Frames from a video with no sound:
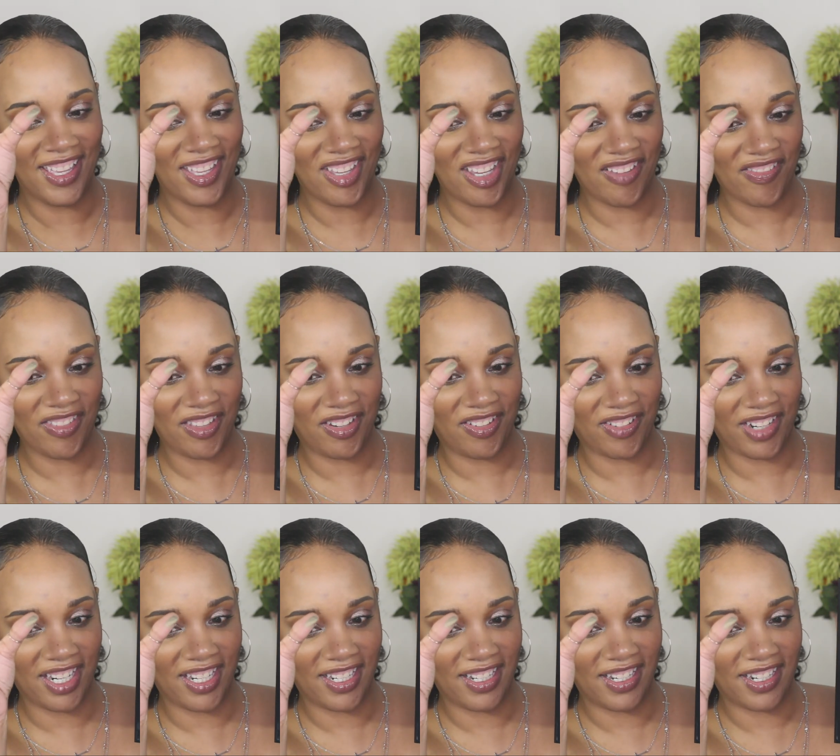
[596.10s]
You have the
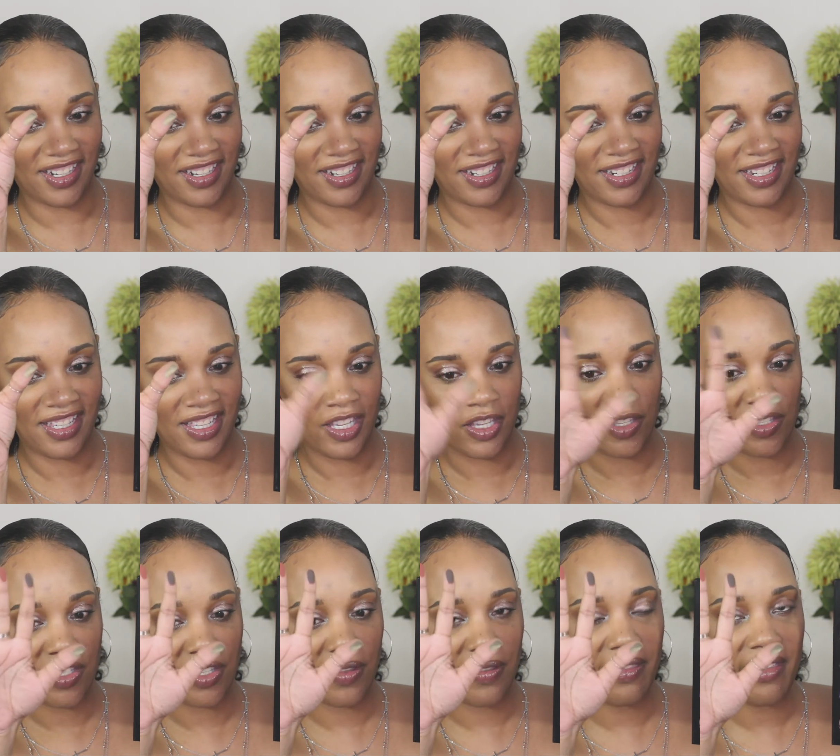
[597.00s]
green here.
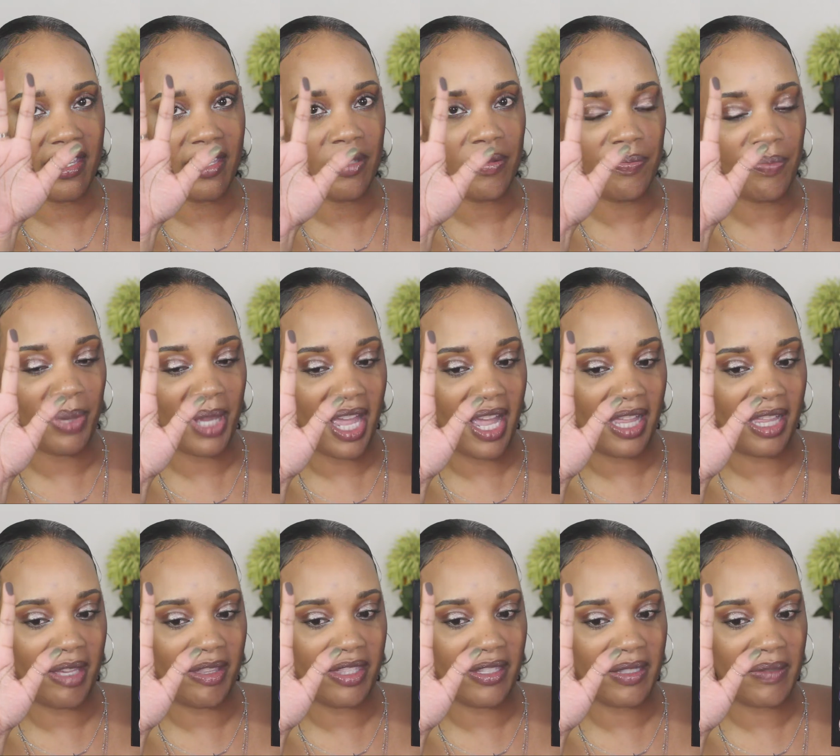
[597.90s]
So this
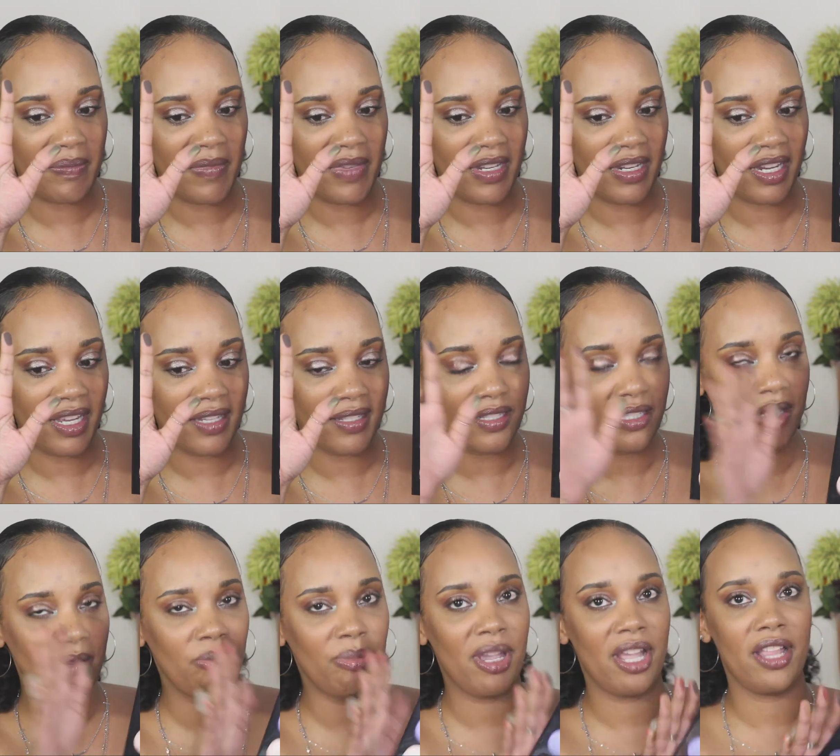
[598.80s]
palette, this Midnight
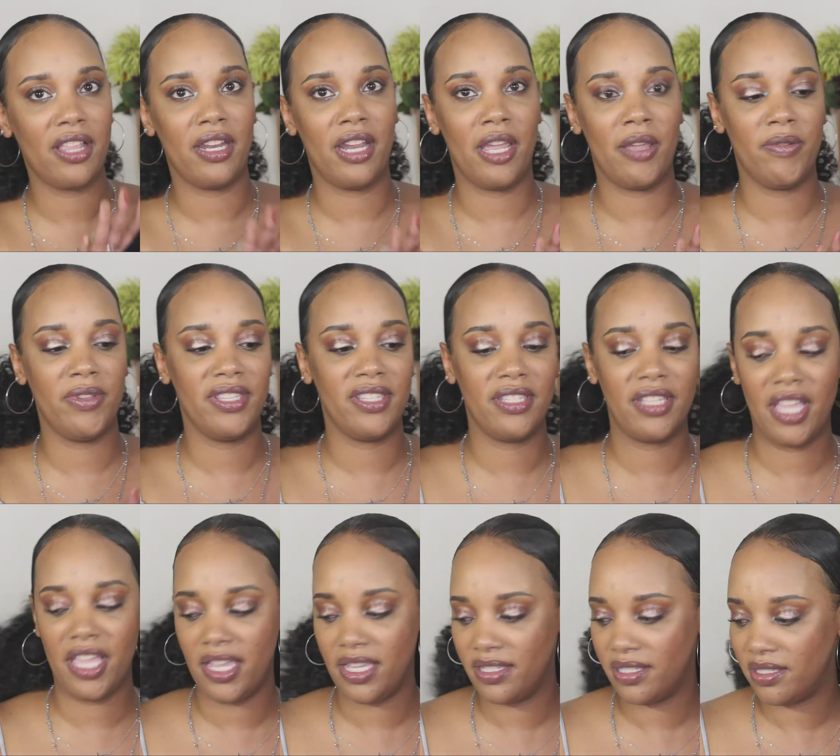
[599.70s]
Sun palette, I would
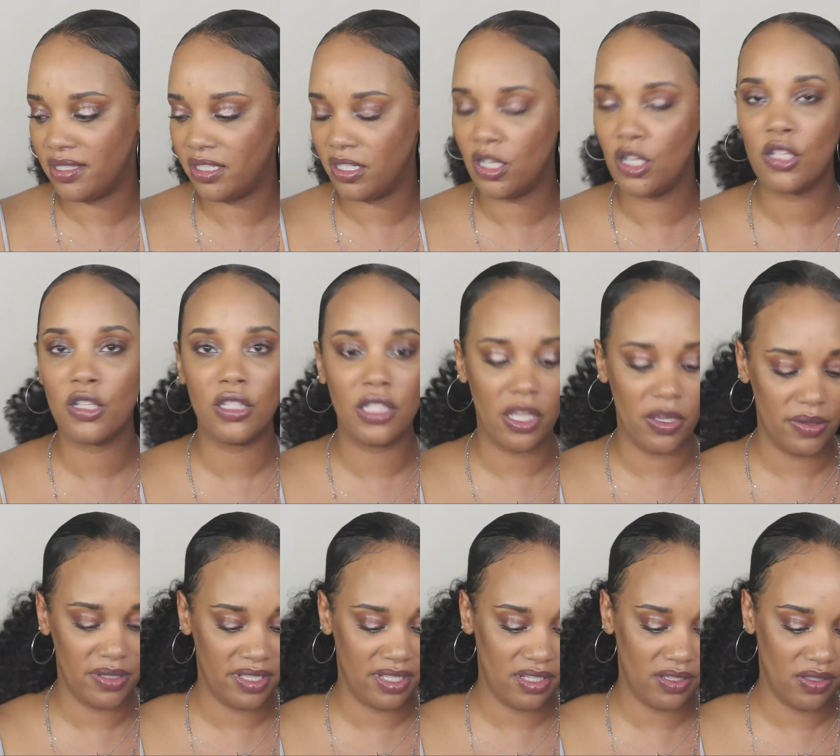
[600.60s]
say is the
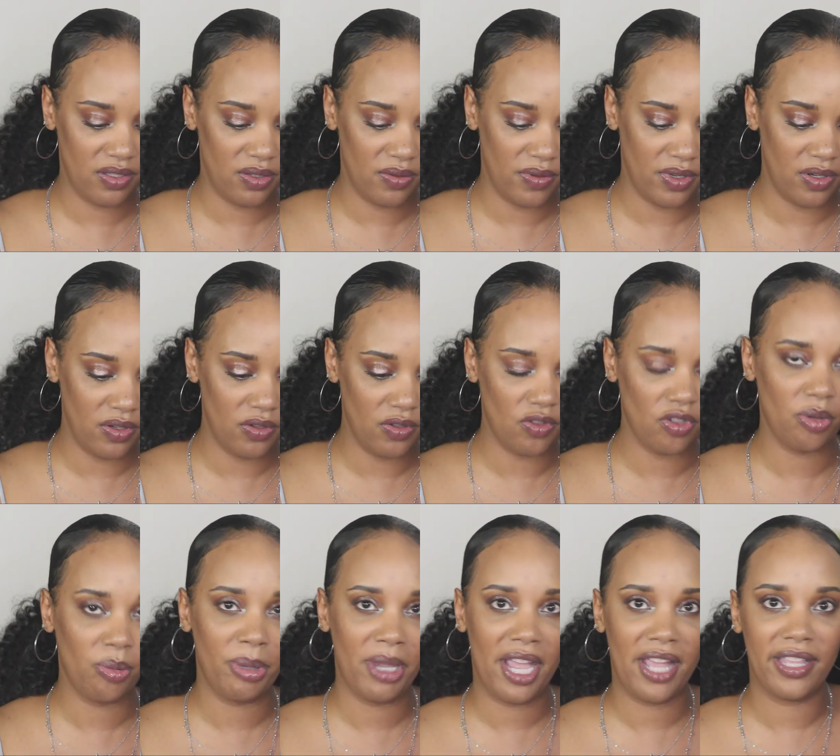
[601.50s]
closest to a
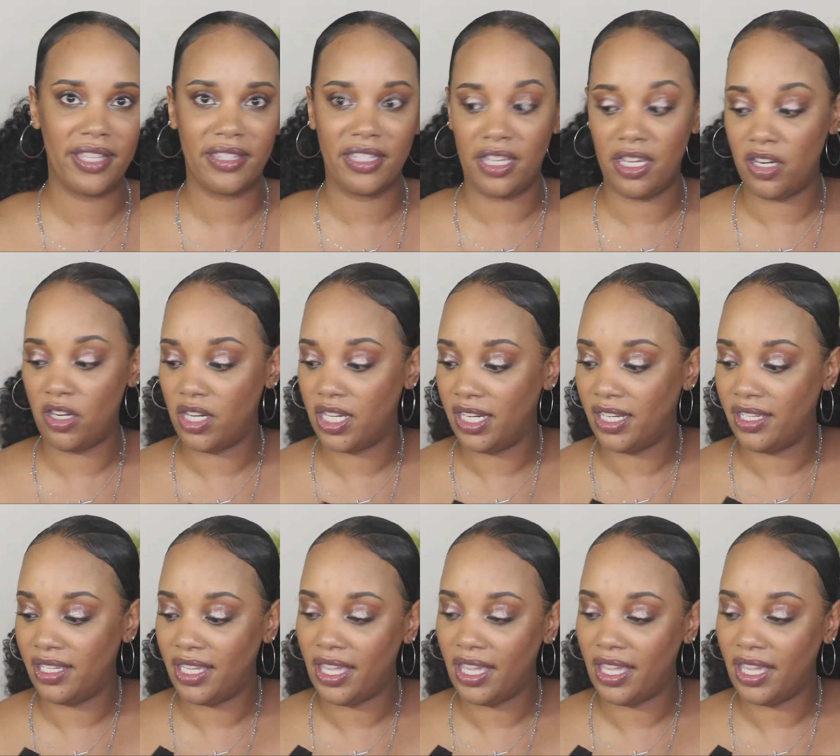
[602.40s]
neutral palette that you're going to